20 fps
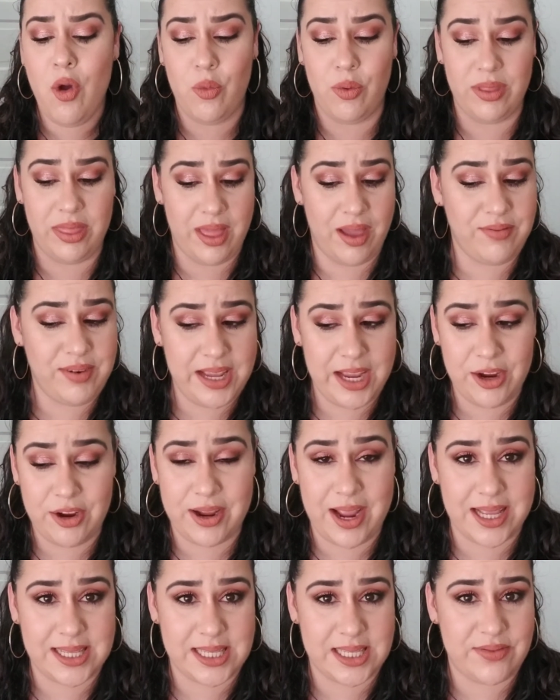would love to hear
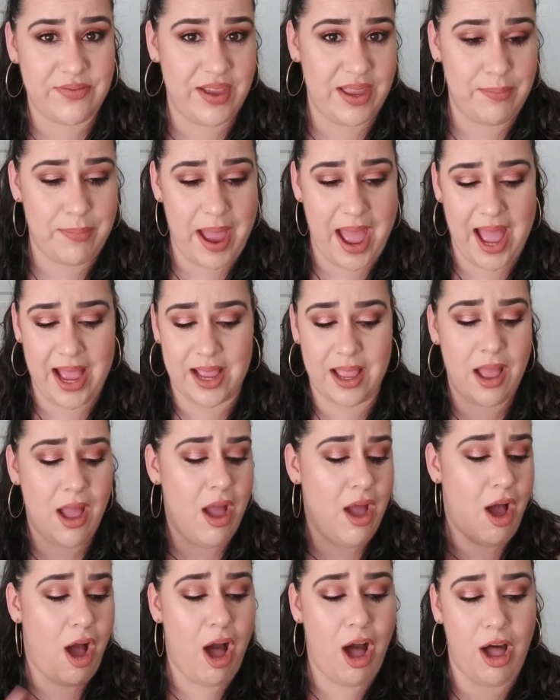your guys' feedback.
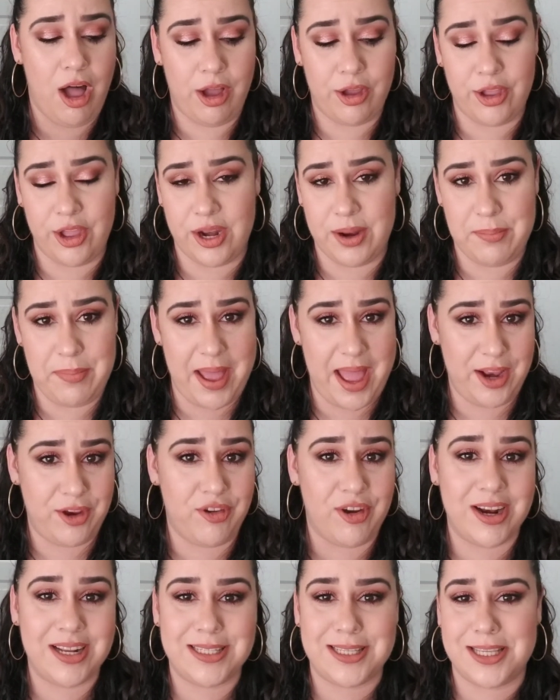All good and bad
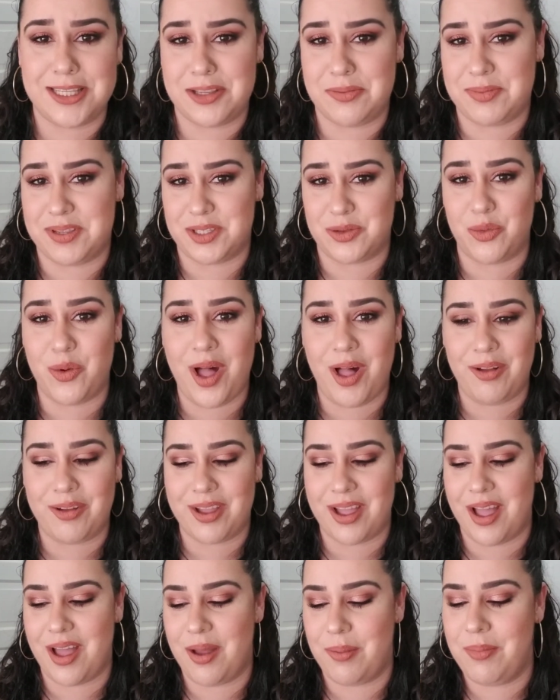criticism is
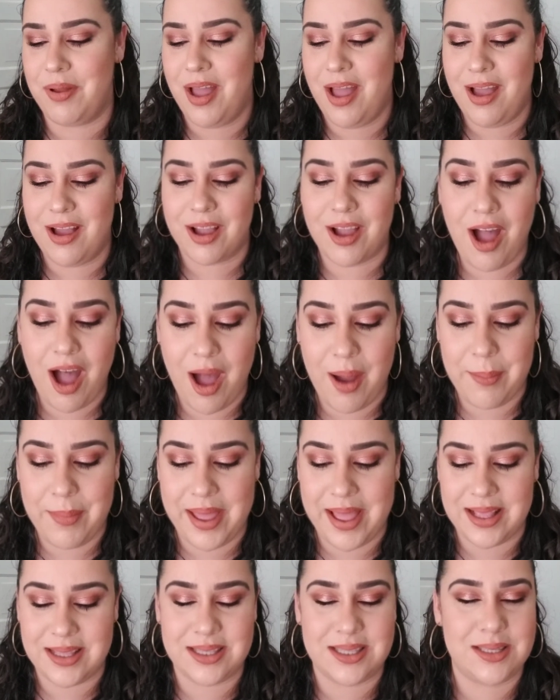welcome.
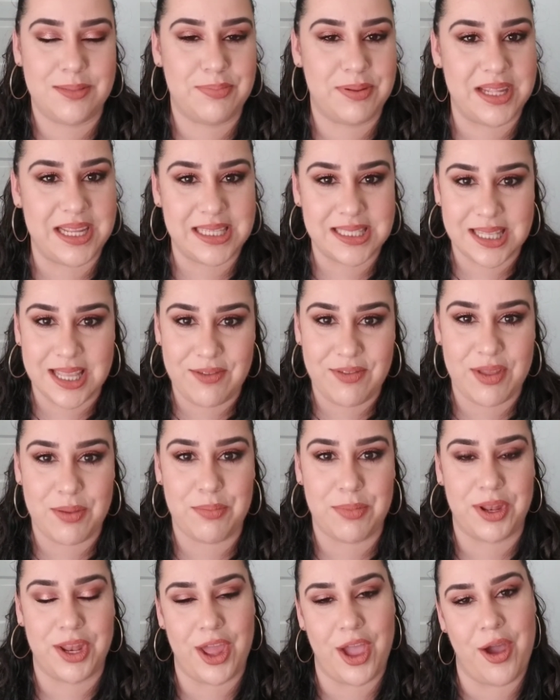Comments, please leave them
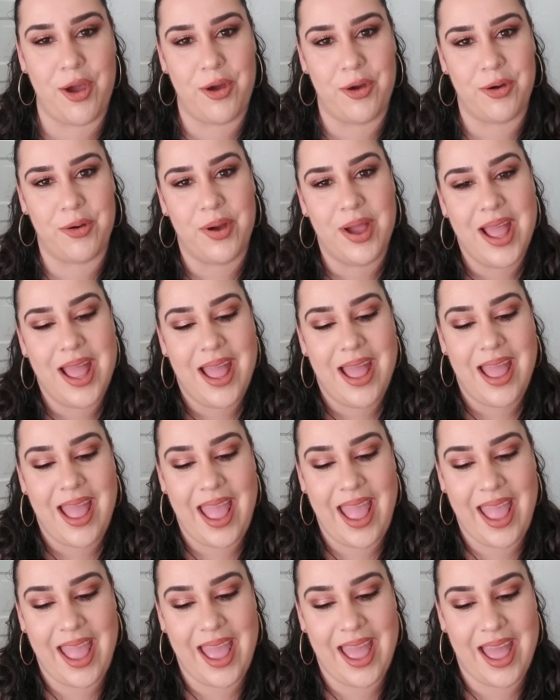below.
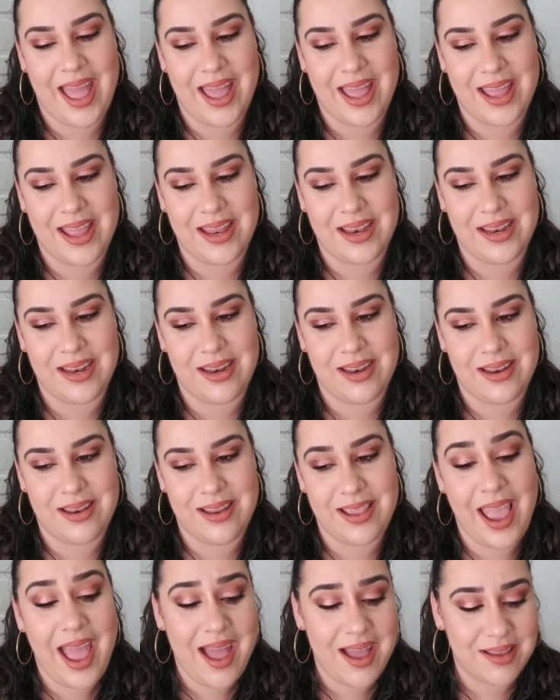And
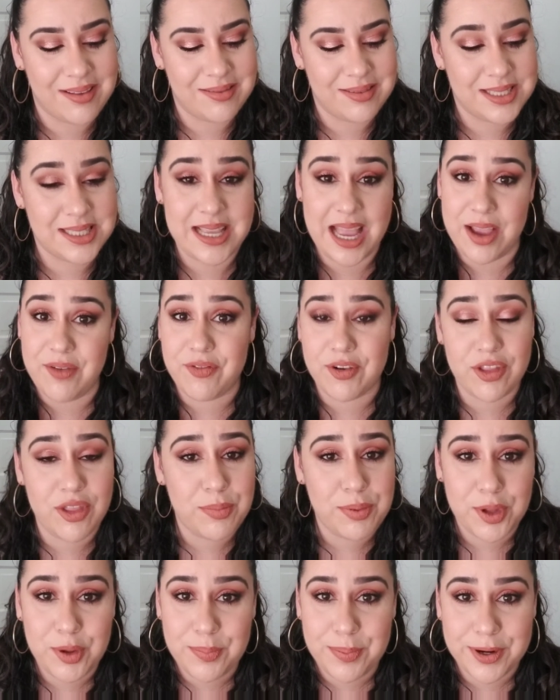yeah, stay for the
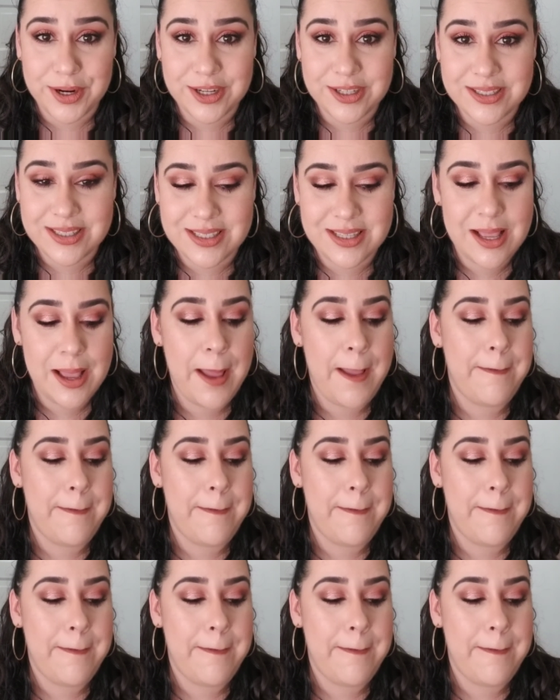bloopers.